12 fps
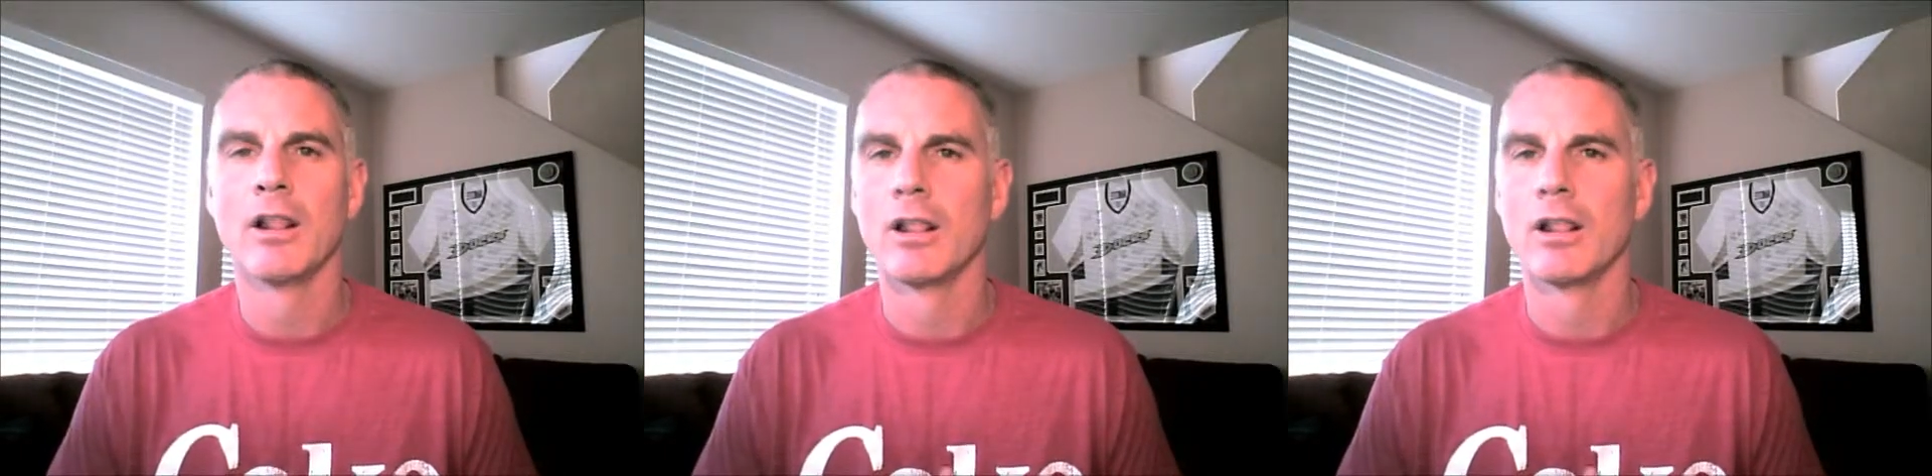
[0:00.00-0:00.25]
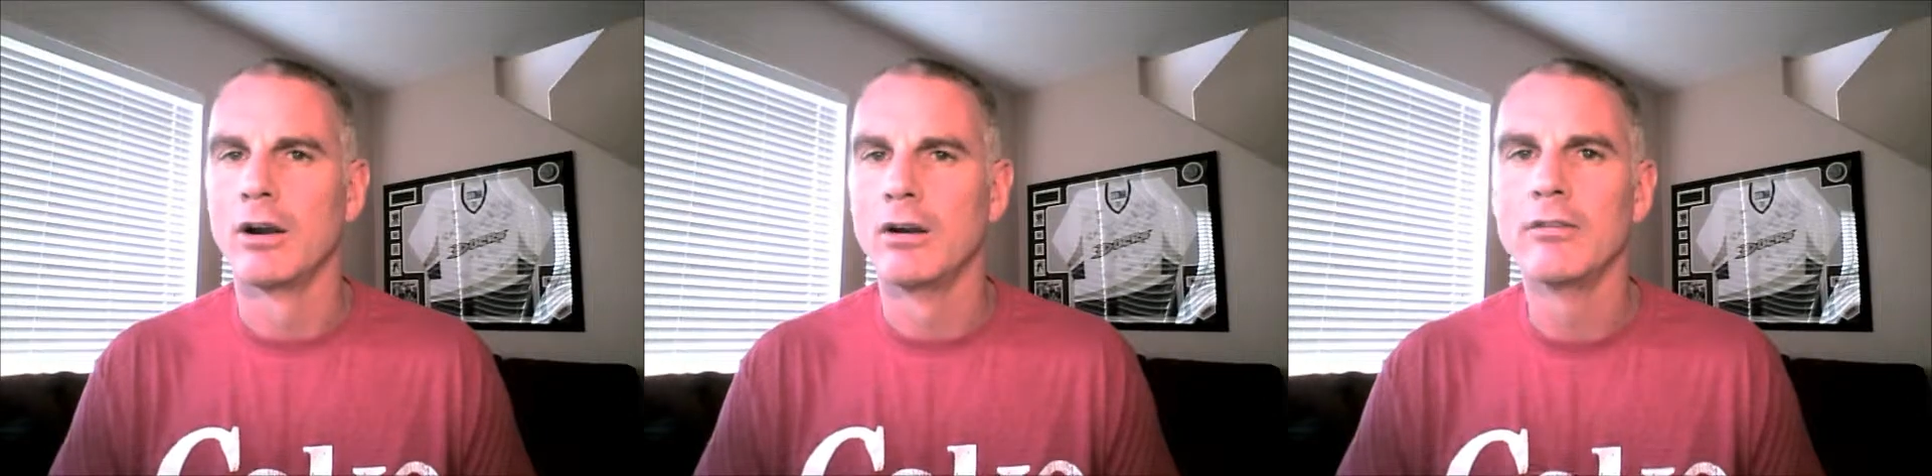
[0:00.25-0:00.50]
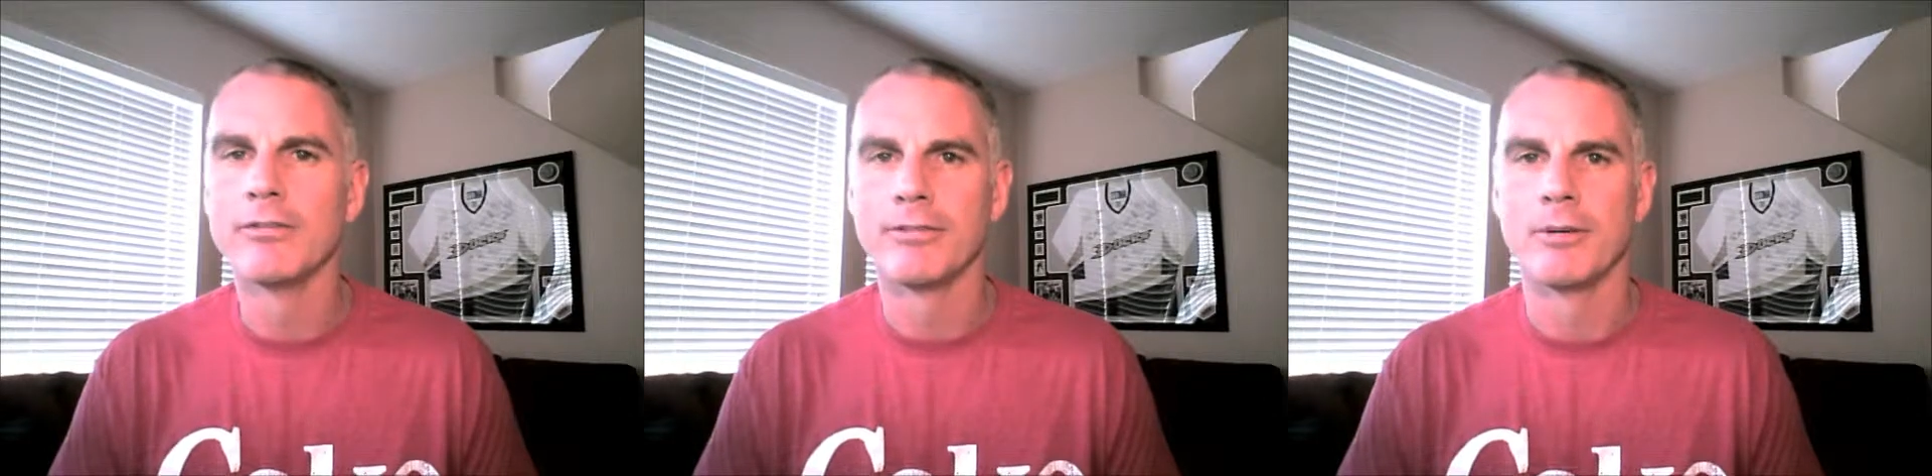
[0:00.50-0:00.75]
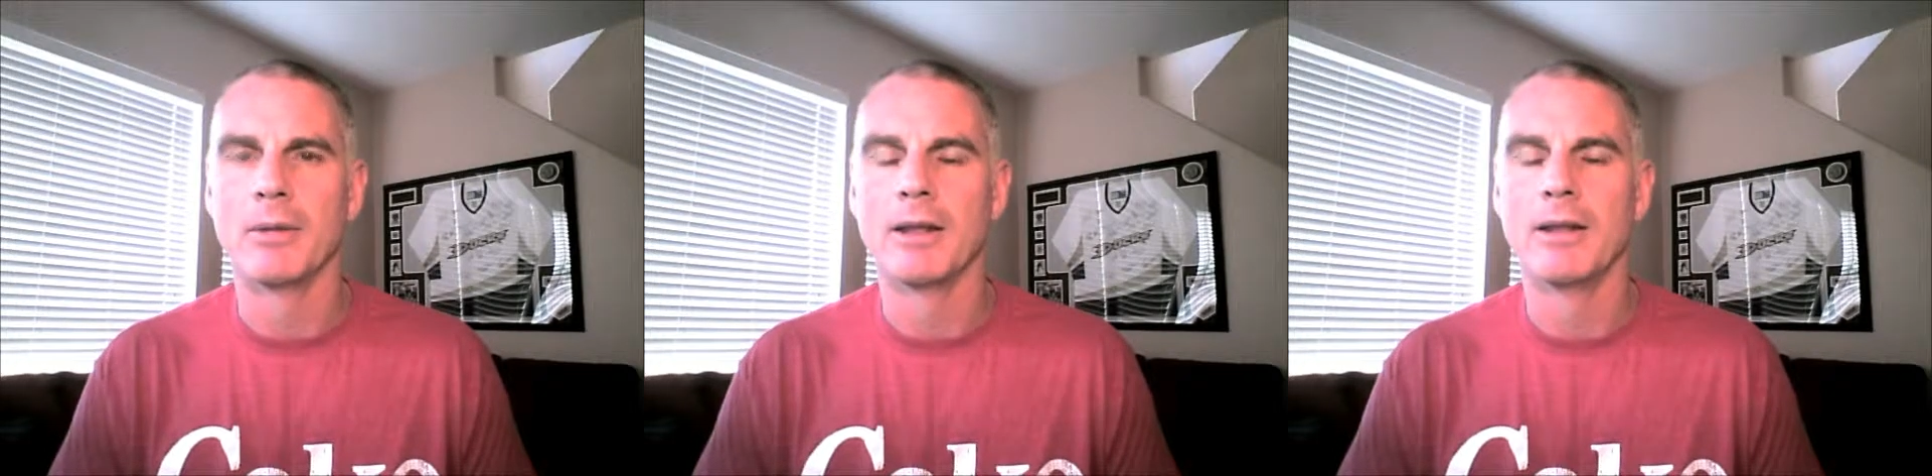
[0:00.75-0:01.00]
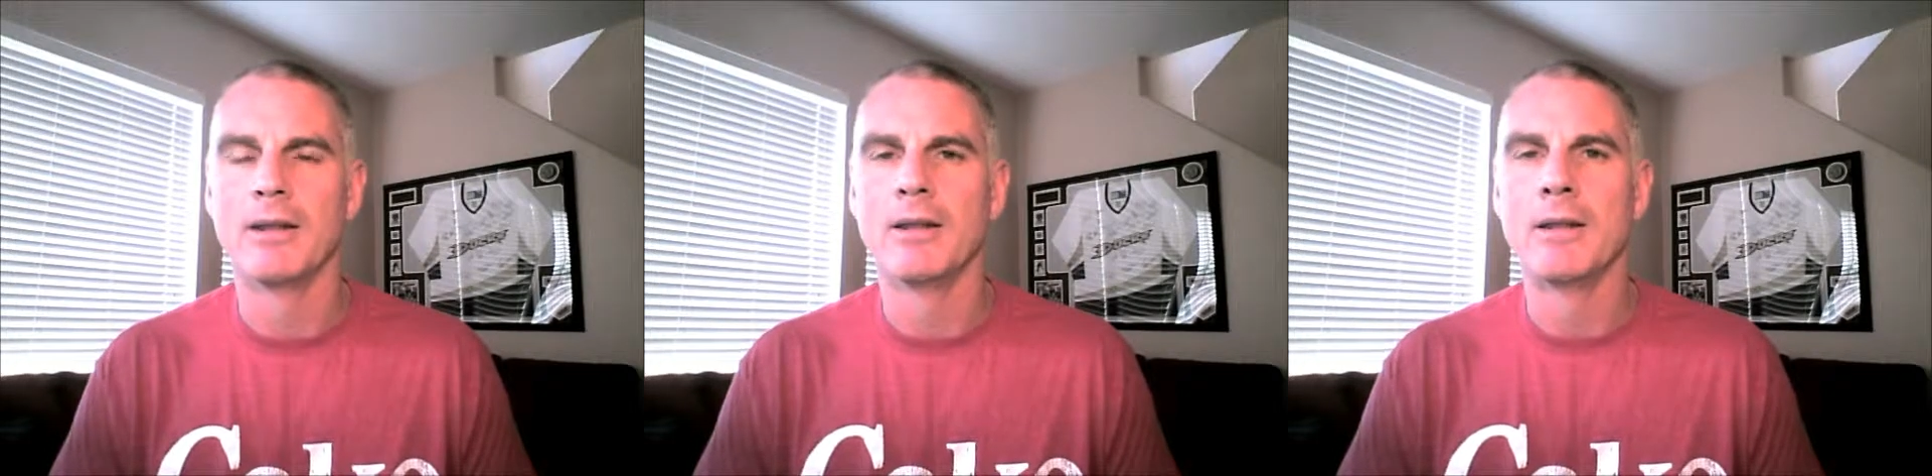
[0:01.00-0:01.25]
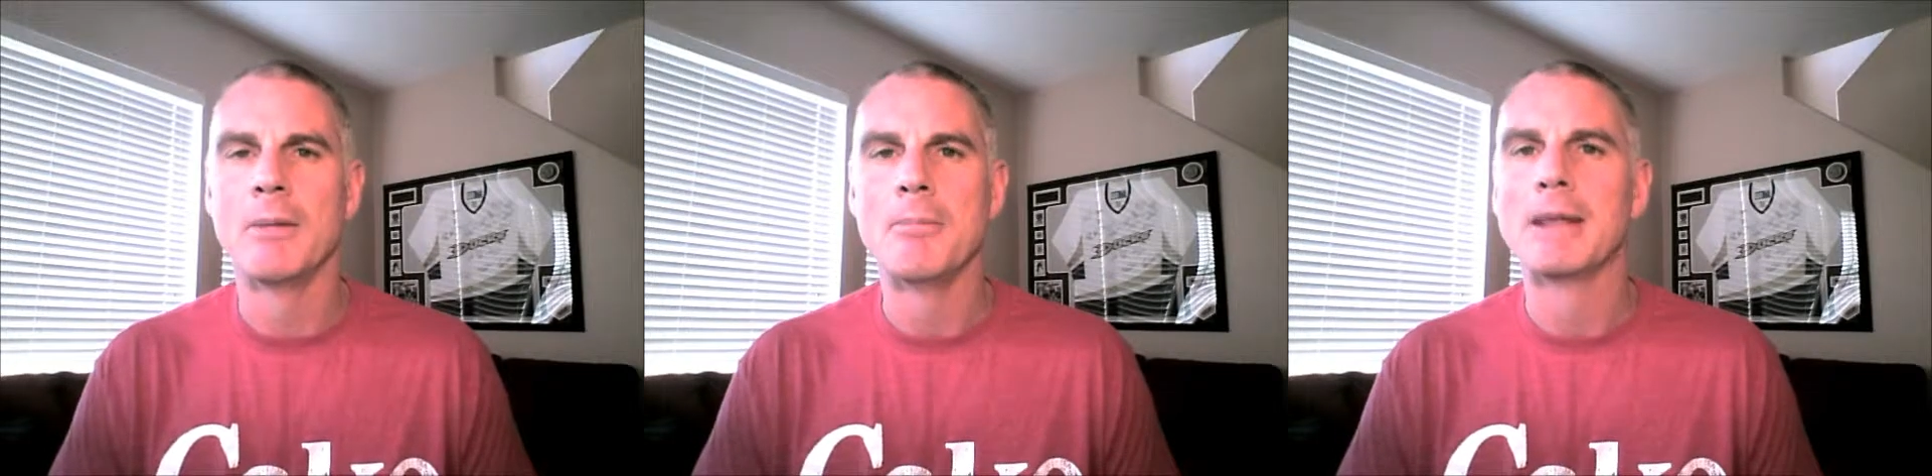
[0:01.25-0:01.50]
learn from it,
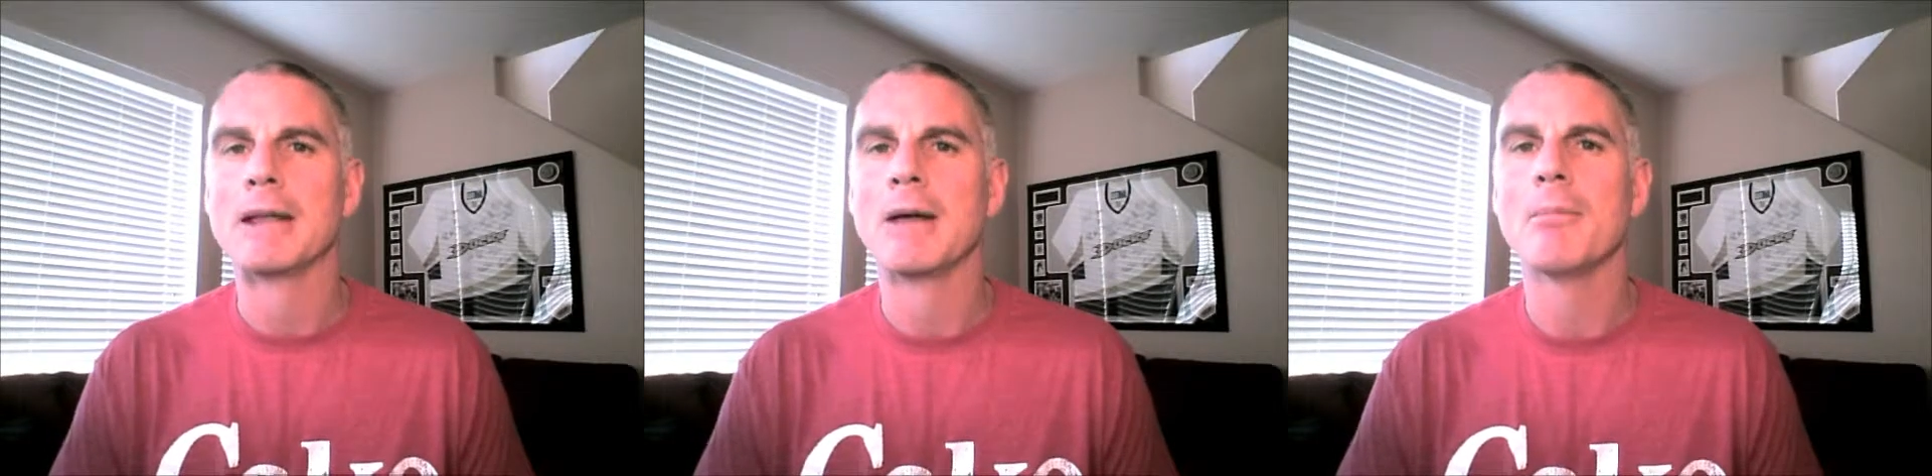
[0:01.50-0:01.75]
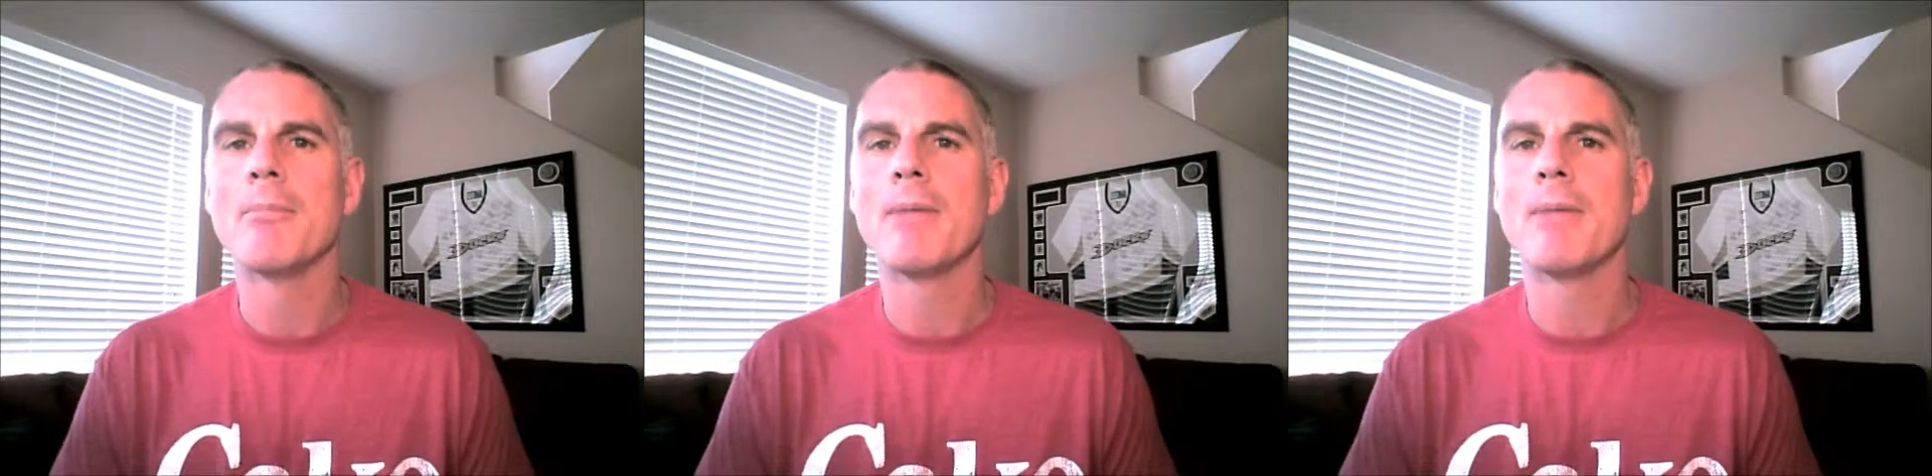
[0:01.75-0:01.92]
become